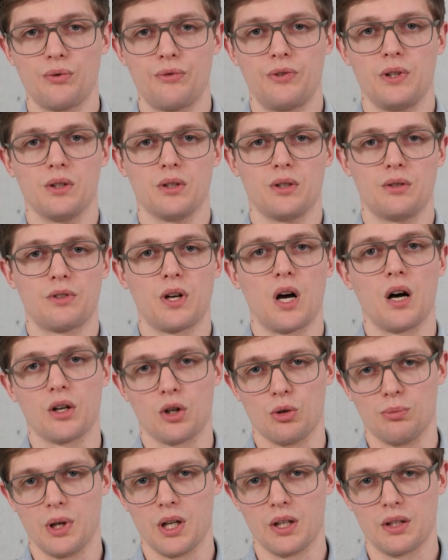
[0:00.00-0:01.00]
field of cargo
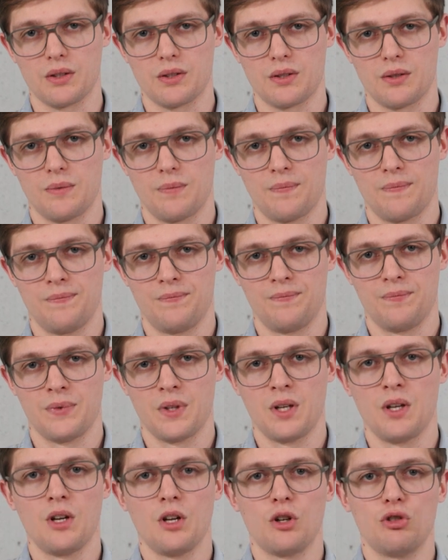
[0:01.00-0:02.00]
bikes.
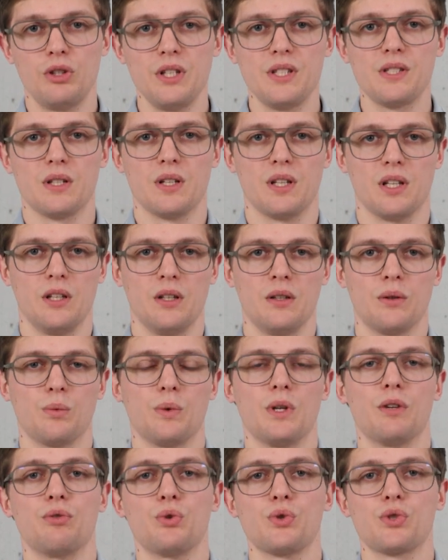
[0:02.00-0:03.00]
Recently, we
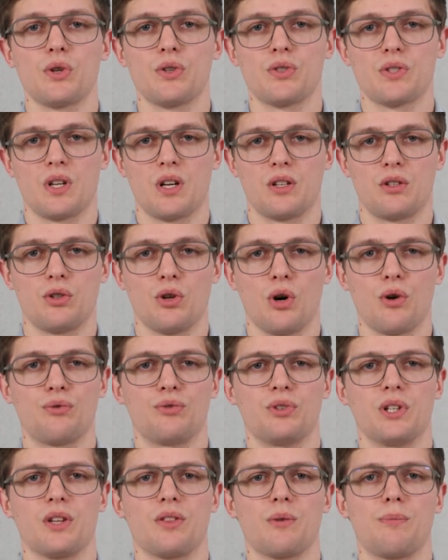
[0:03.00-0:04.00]
have also started
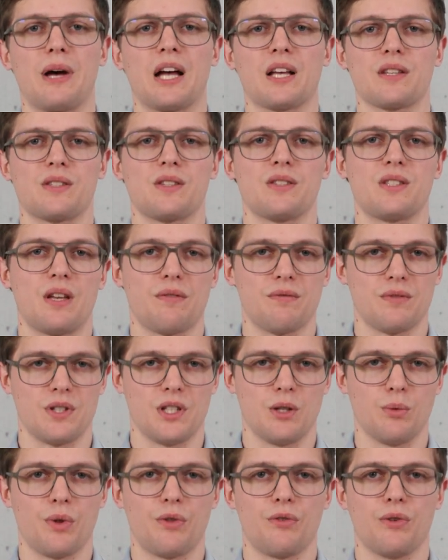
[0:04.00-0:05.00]
offering the Packster
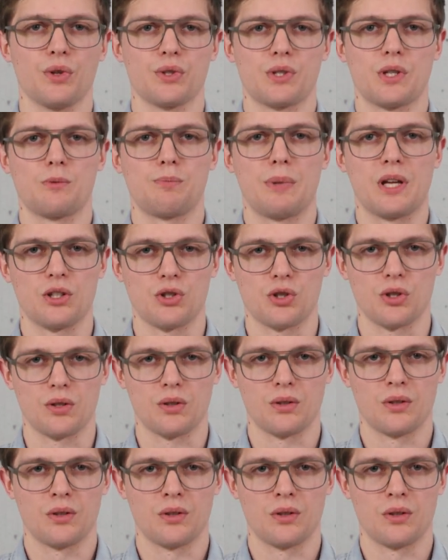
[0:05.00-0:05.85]
70 with full suspension,